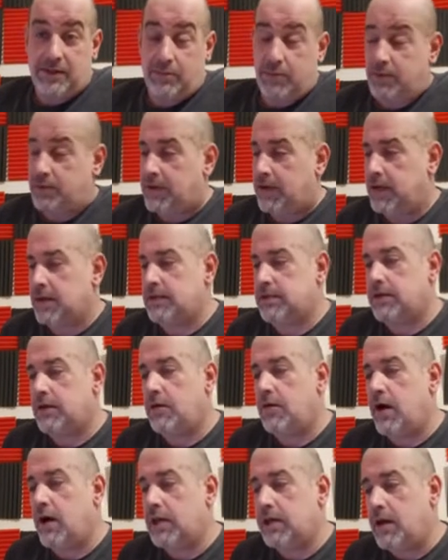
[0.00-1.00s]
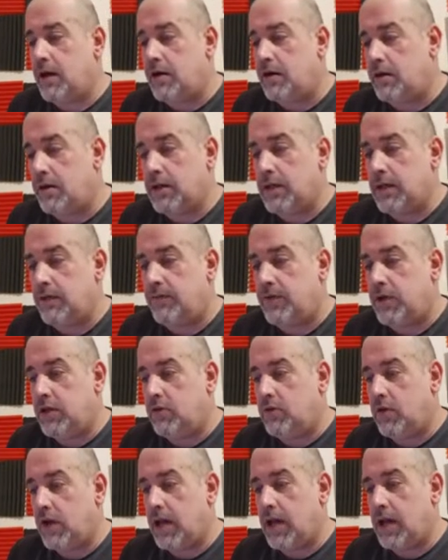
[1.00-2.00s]
number plate, so I can't give
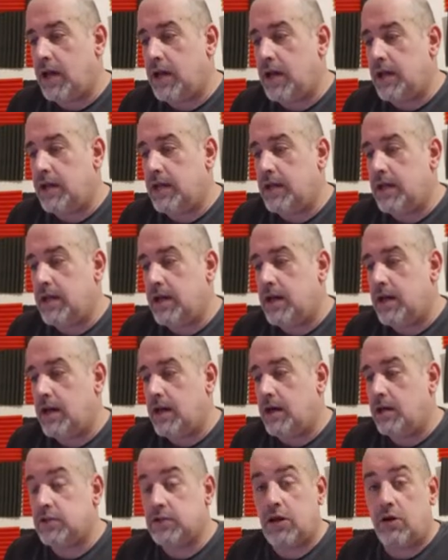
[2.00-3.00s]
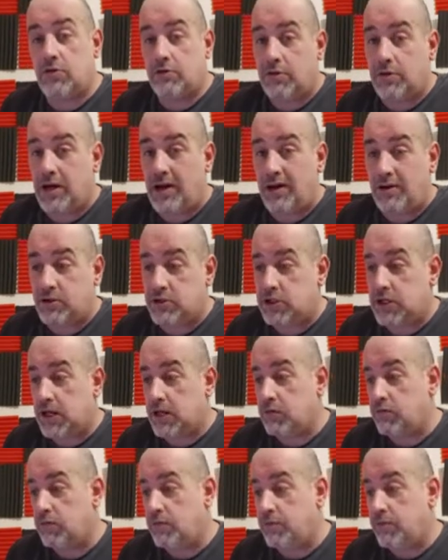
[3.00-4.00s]
you a Total Car
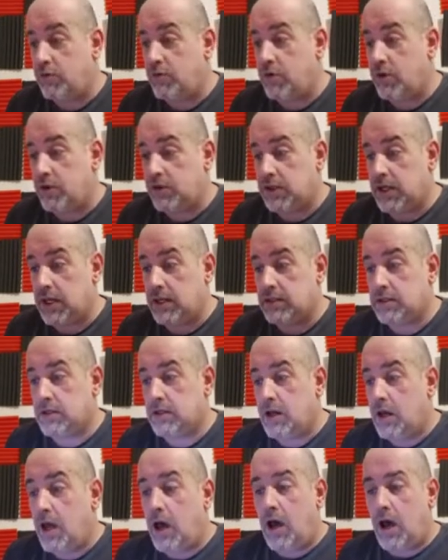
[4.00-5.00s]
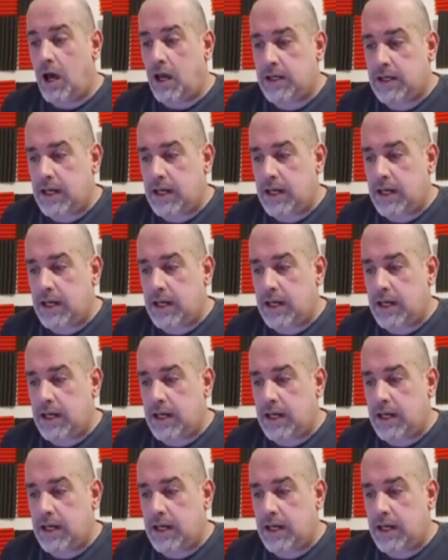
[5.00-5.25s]
Check report on that. I